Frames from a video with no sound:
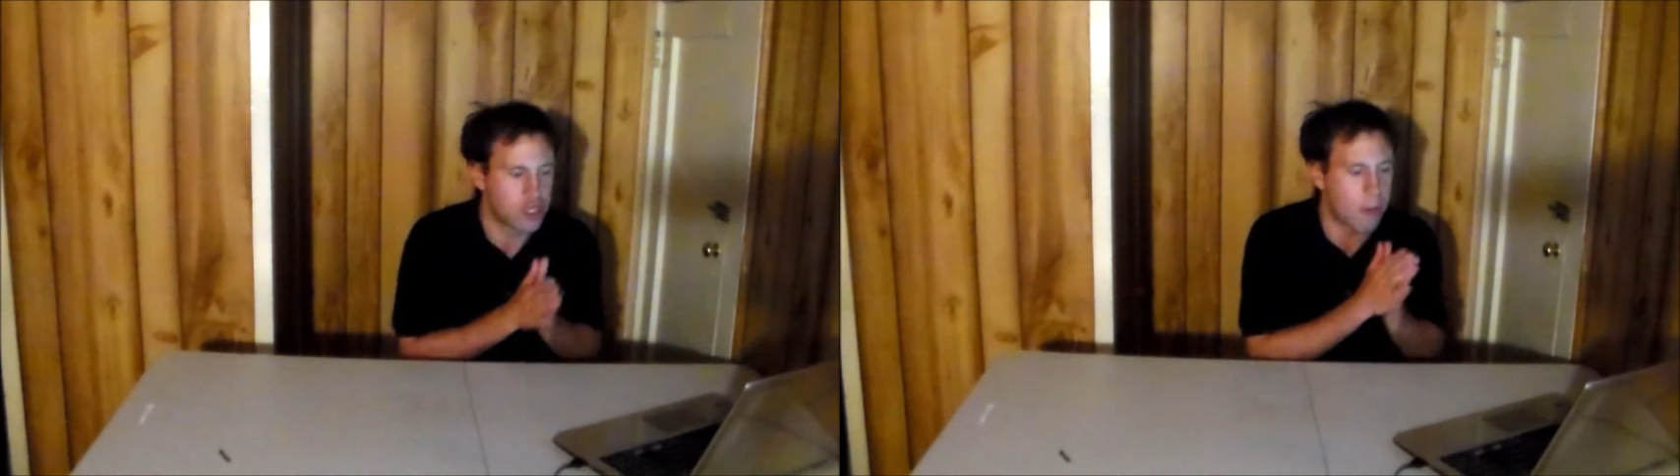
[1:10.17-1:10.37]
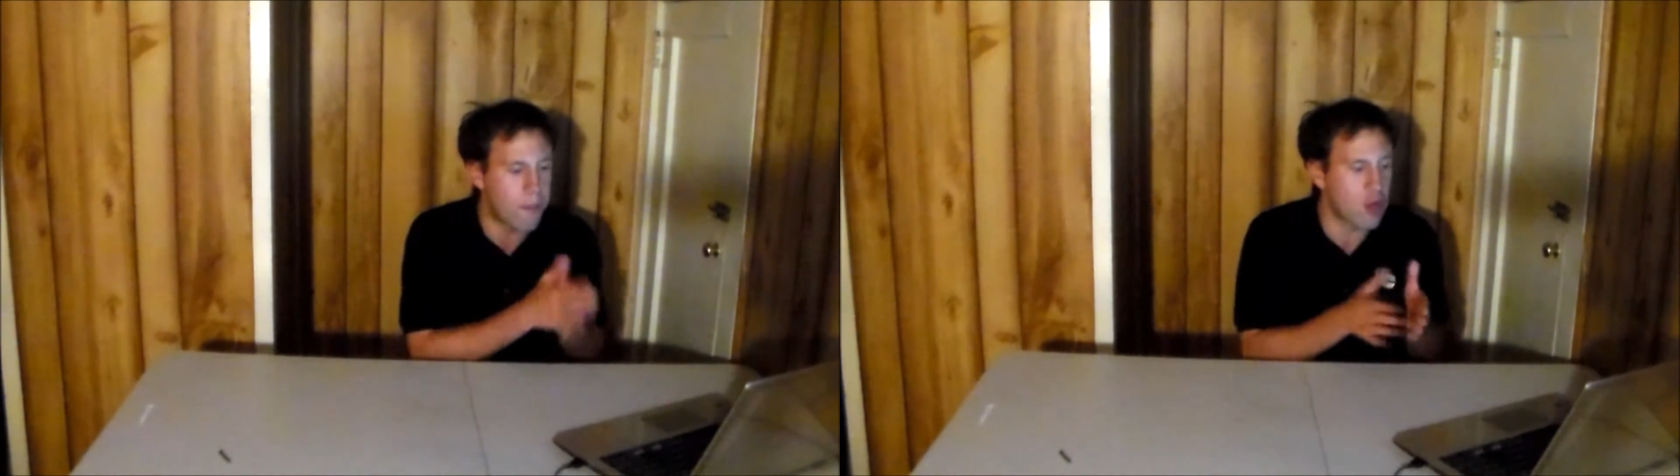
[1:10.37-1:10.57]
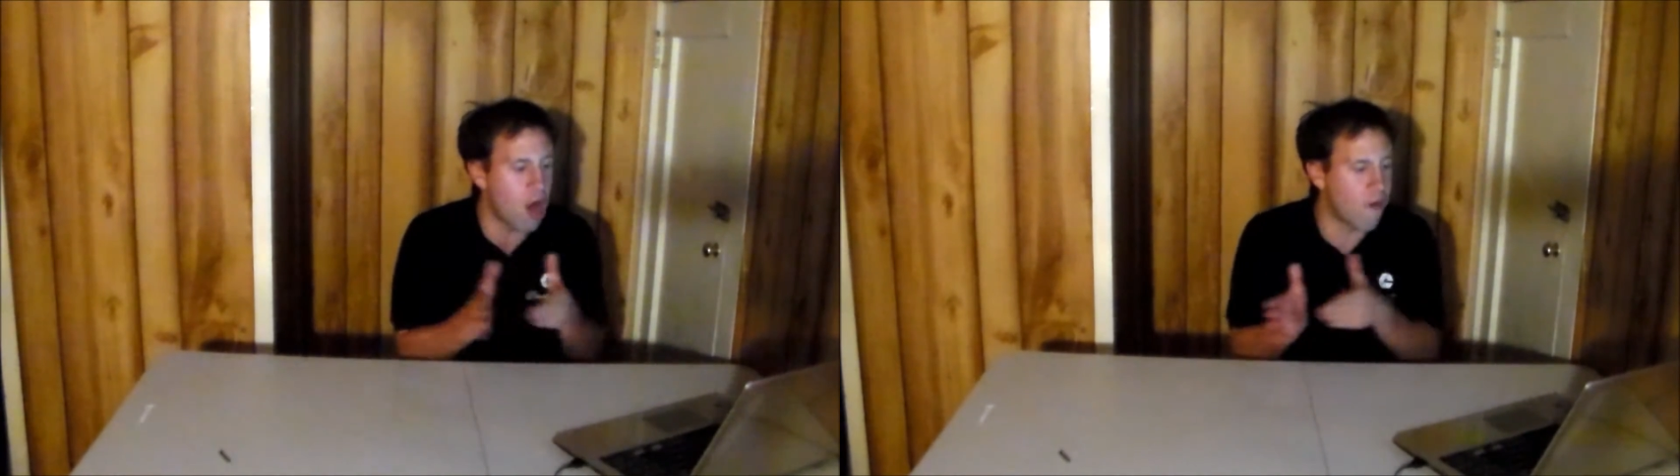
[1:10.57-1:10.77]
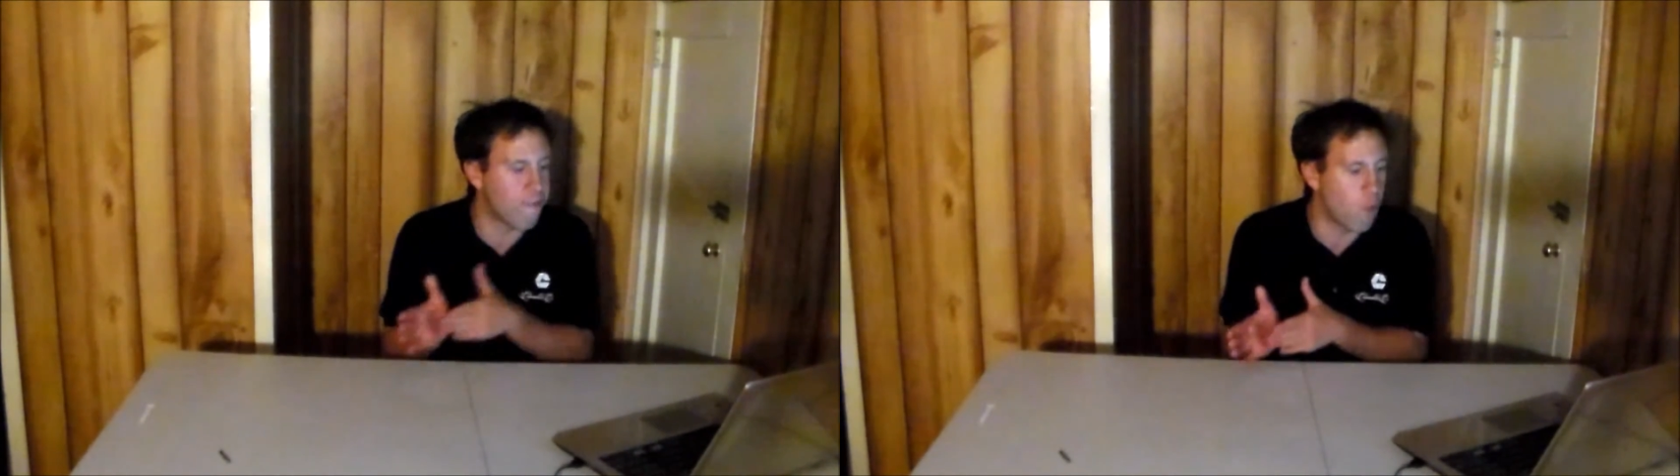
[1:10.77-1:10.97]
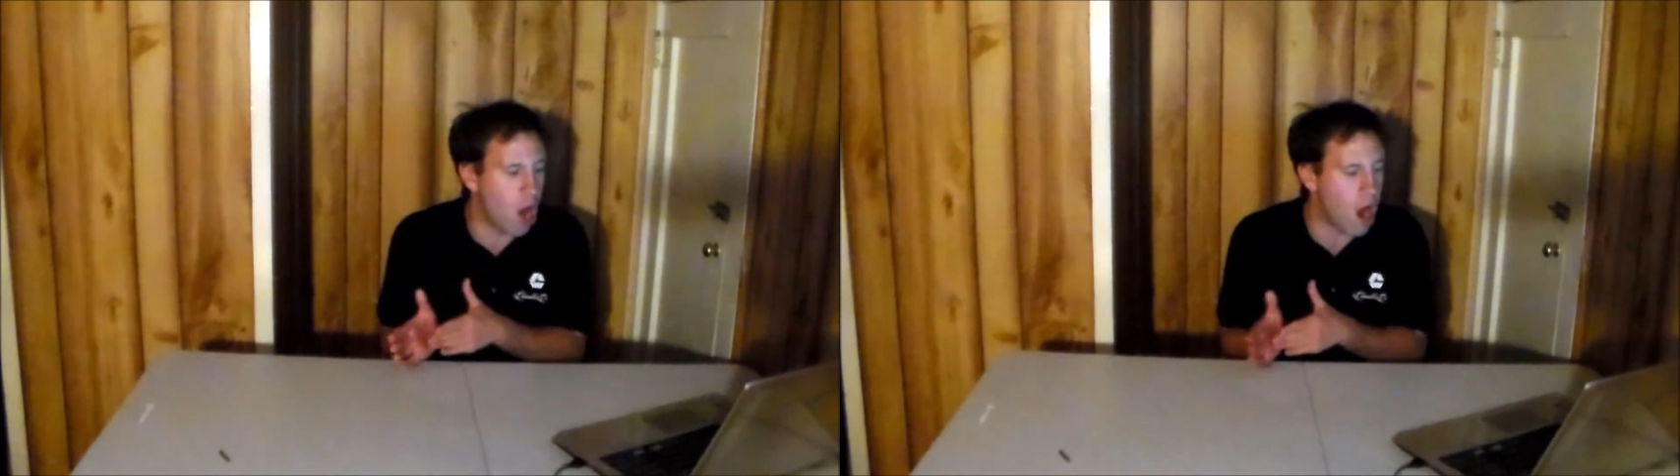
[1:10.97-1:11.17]
jumping
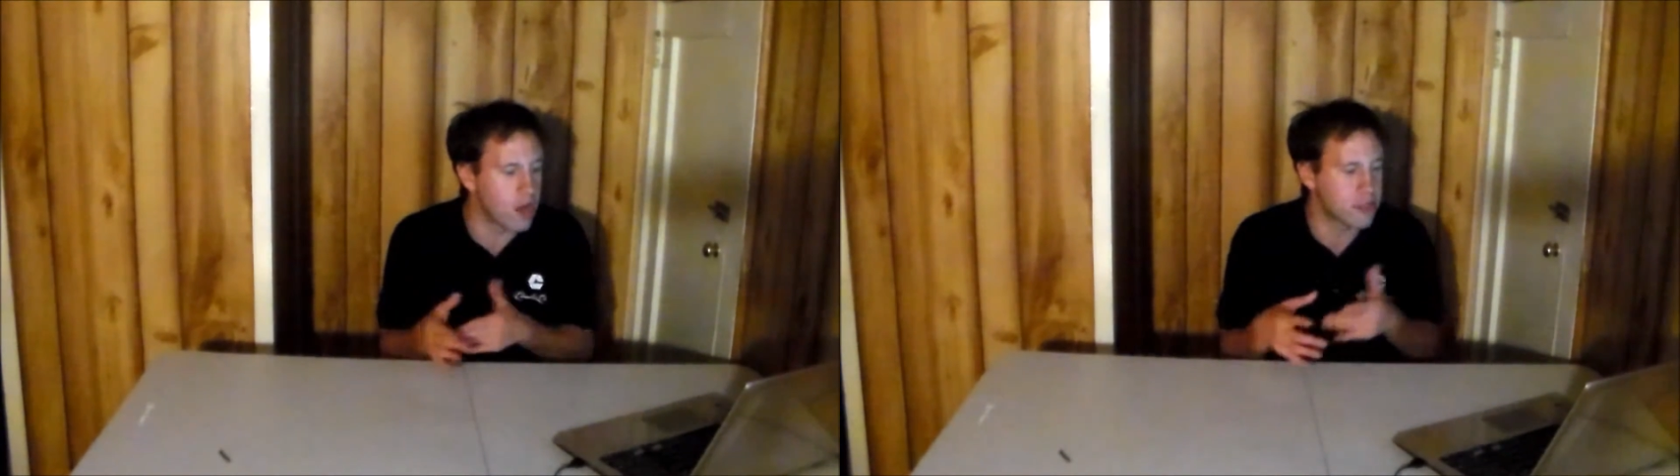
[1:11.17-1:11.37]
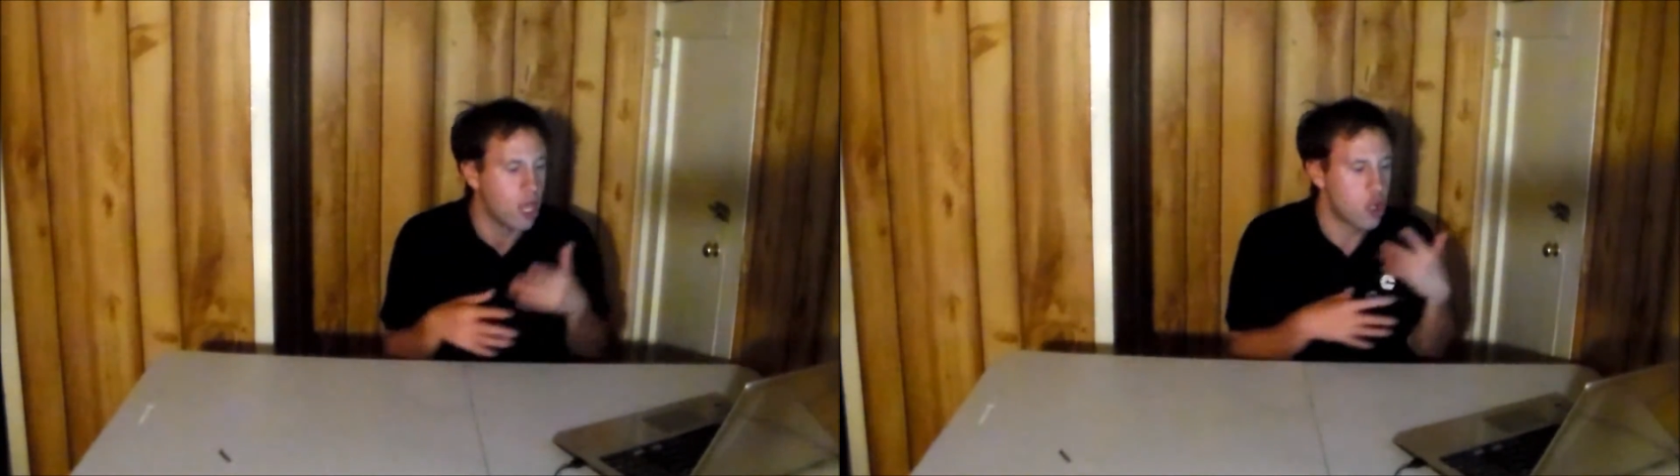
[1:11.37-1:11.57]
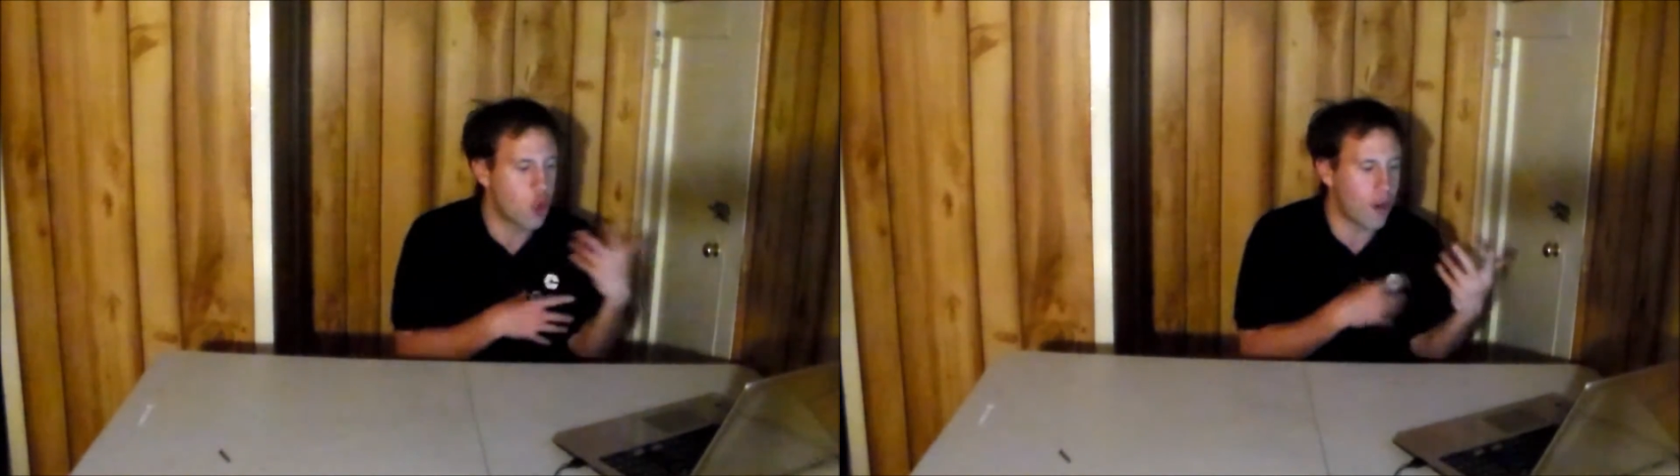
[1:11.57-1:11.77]
off walls,